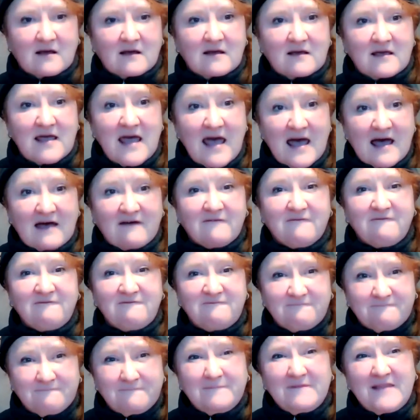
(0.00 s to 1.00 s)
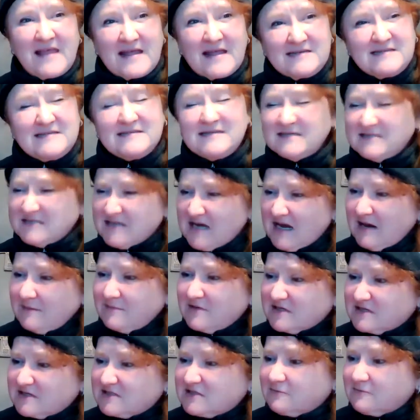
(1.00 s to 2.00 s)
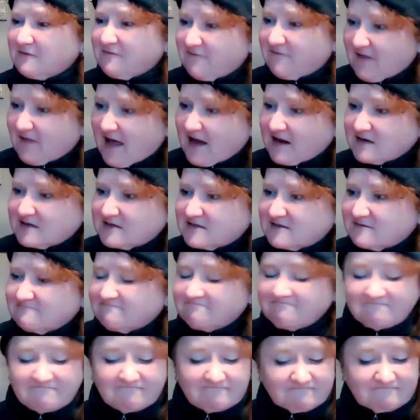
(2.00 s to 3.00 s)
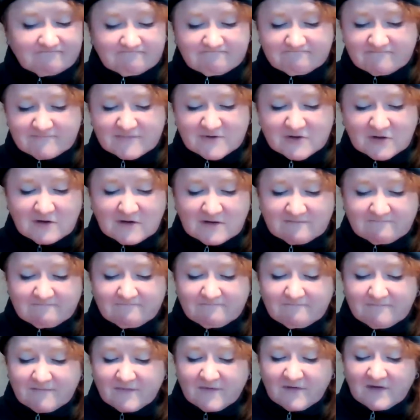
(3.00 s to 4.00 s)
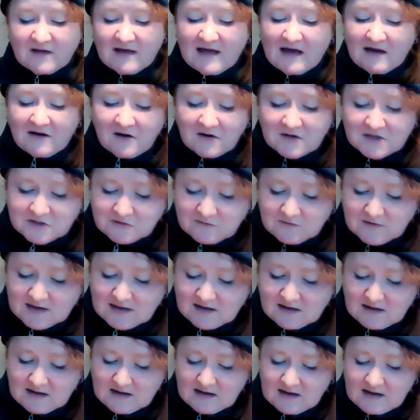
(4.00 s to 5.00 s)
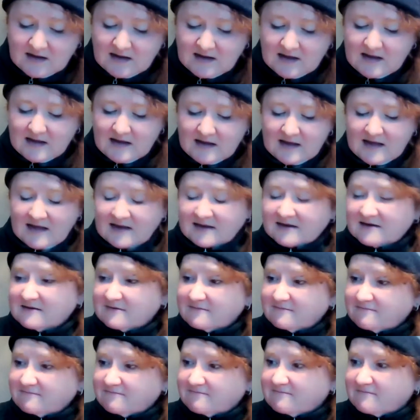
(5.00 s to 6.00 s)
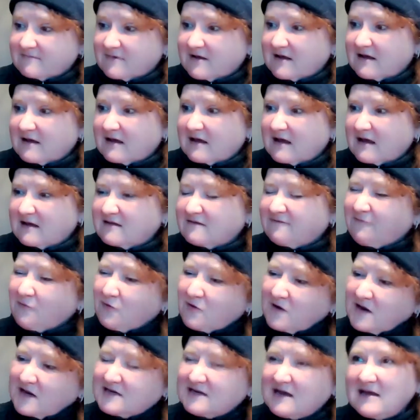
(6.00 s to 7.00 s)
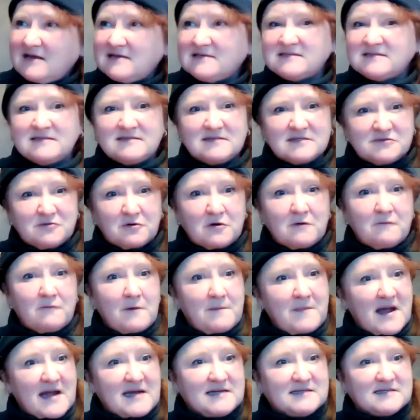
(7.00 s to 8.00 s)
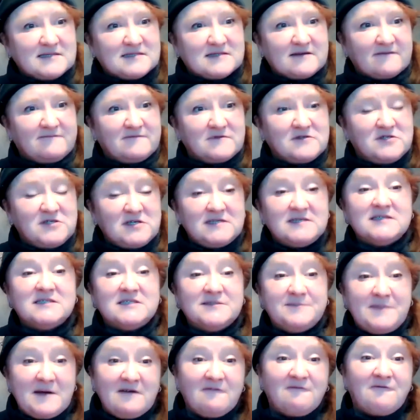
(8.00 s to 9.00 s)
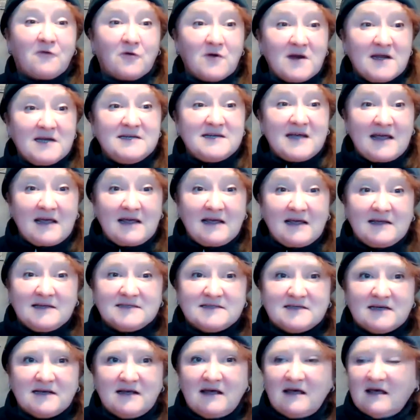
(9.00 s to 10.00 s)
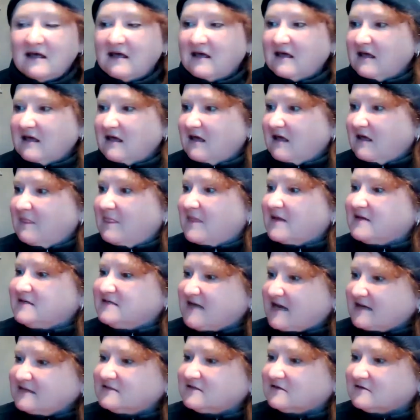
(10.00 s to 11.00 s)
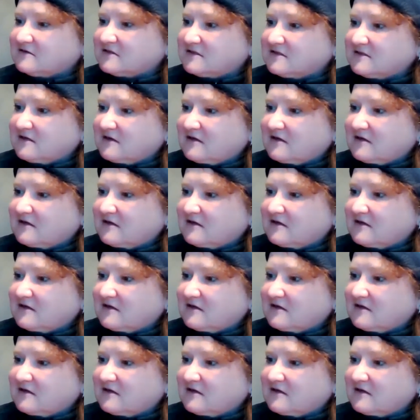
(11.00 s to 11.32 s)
Yeah, Lent is a time just to reflect, sort of see how you're doing. And it's 40 days because it sort of reminds us of Jesus spent 40 days in the desert,